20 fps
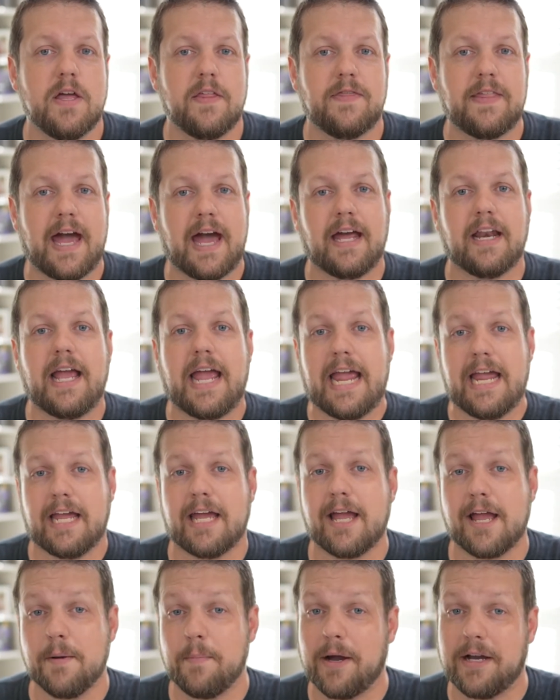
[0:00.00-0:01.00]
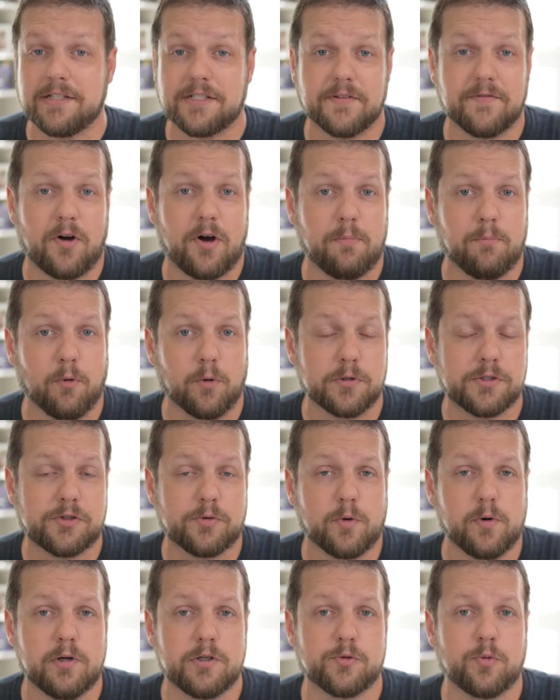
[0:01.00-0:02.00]
that 8 GB of onboard
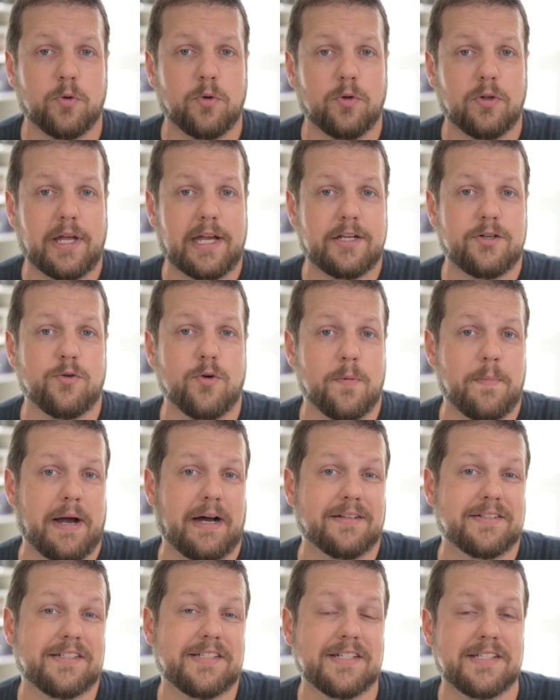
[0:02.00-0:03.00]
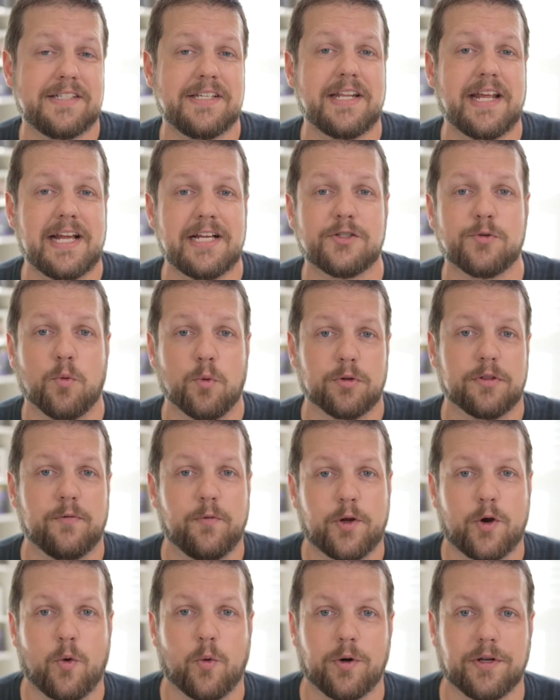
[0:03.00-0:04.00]
storage will land you about 60 days worth of
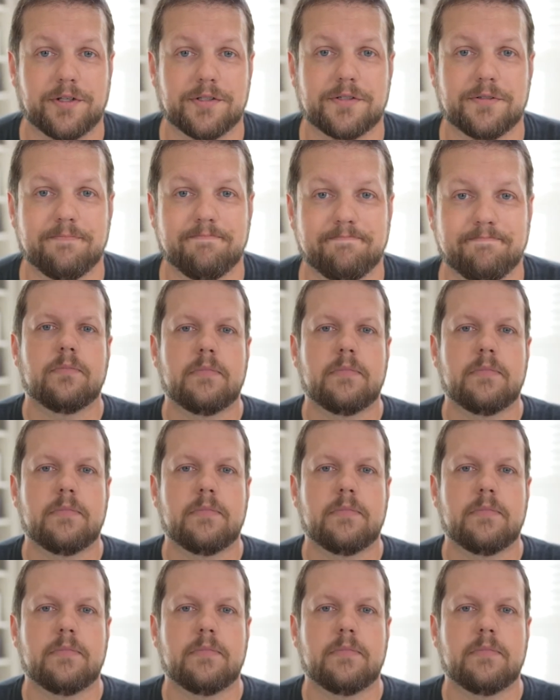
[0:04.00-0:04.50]
recordings.